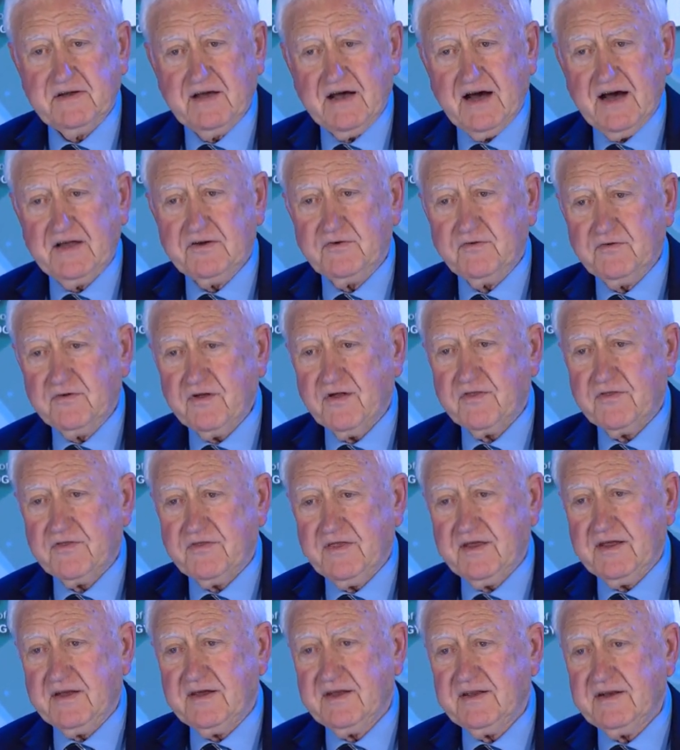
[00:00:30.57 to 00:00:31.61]
I do not
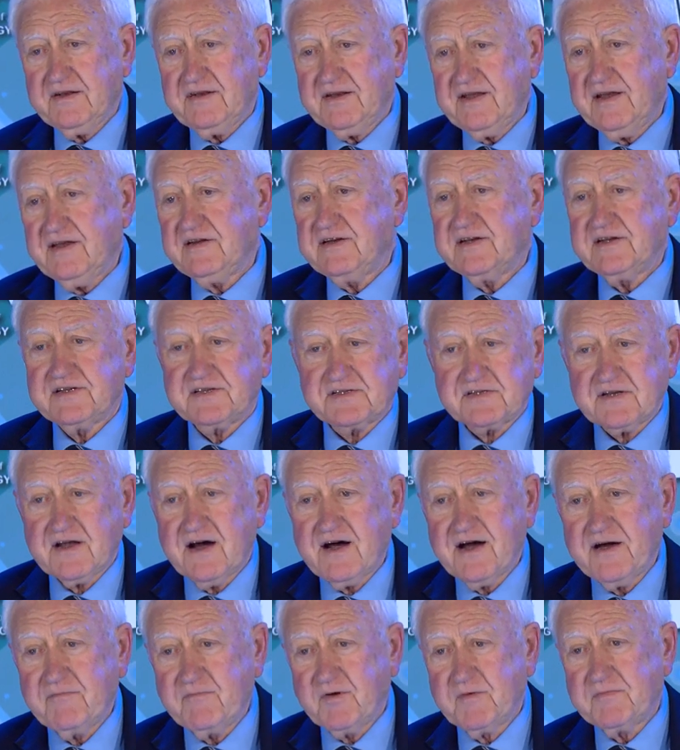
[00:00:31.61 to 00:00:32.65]
think in 10 years'
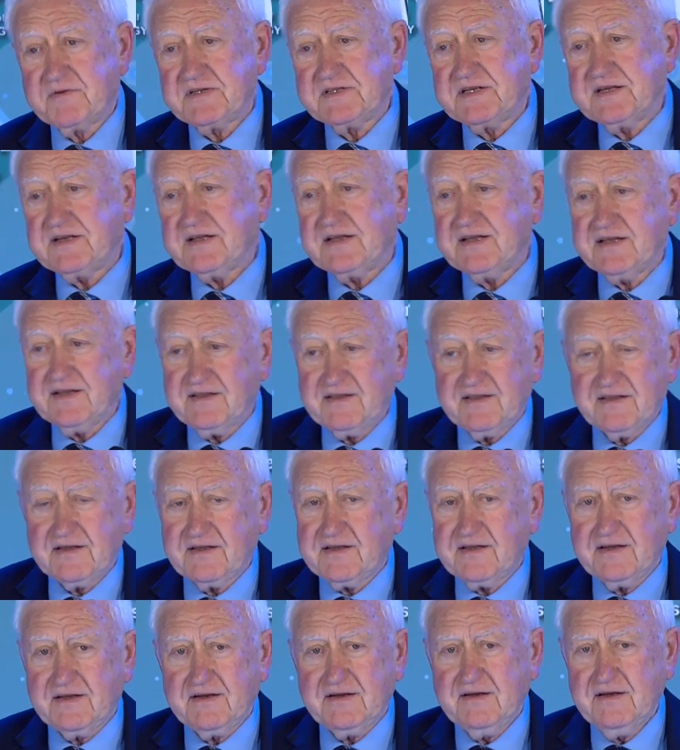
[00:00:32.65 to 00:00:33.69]
time we'll be sitting here
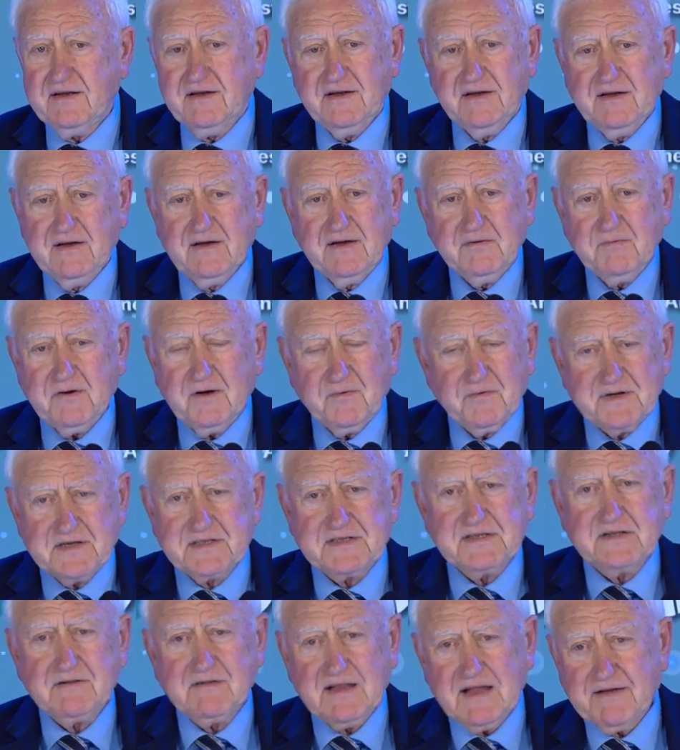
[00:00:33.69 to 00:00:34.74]
thinking, well, we
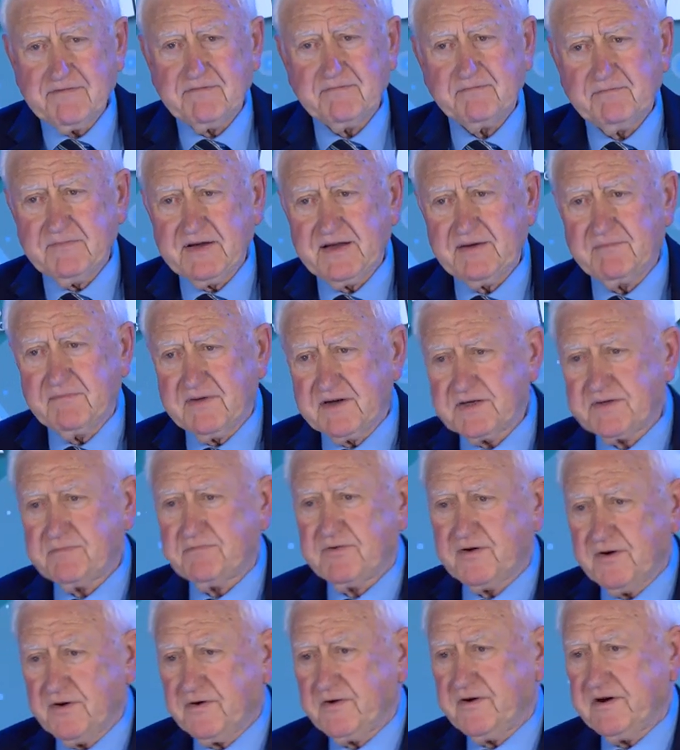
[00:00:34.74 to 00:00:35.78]
still haven't made much
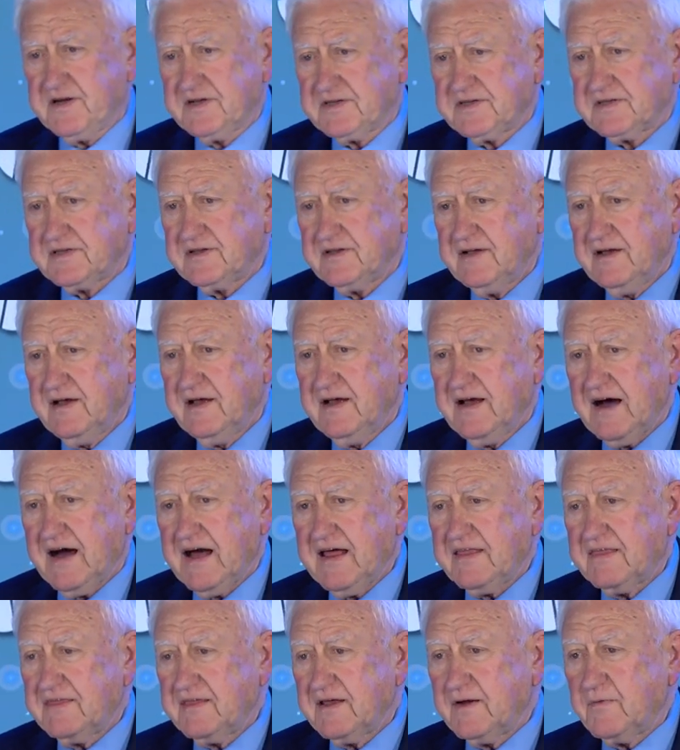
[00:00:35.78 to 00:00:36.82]
progress.
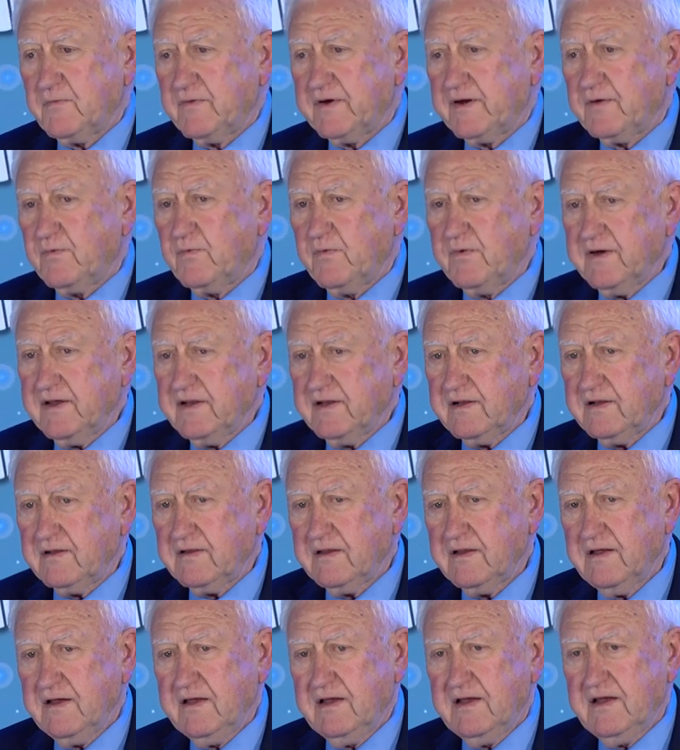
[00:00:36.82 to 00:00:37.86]
I think we will,
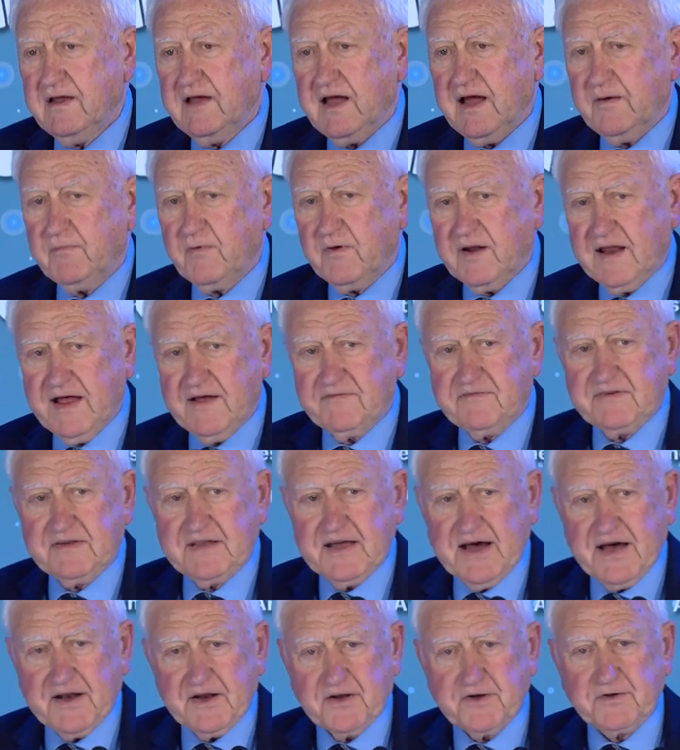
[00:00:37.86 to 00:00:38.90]
and we'll have
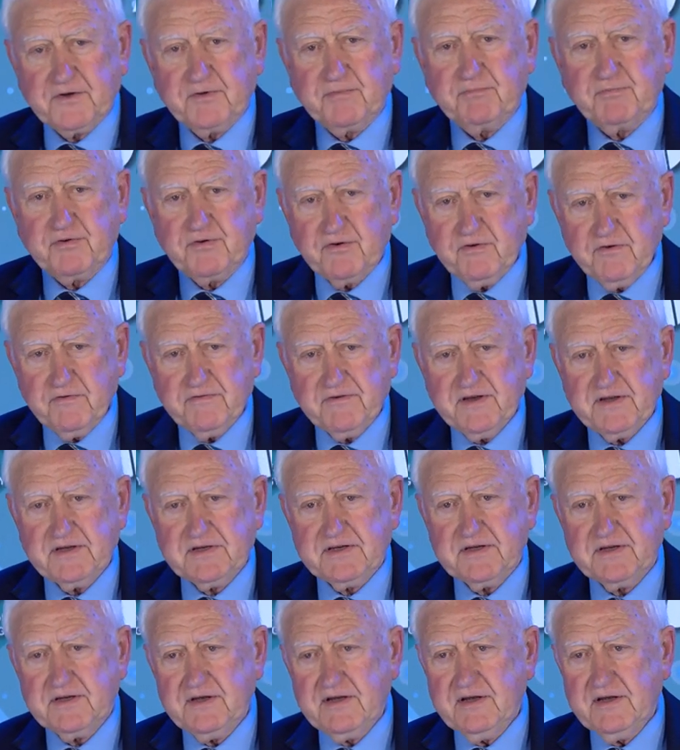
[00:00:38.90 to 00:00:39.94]
data to prove it.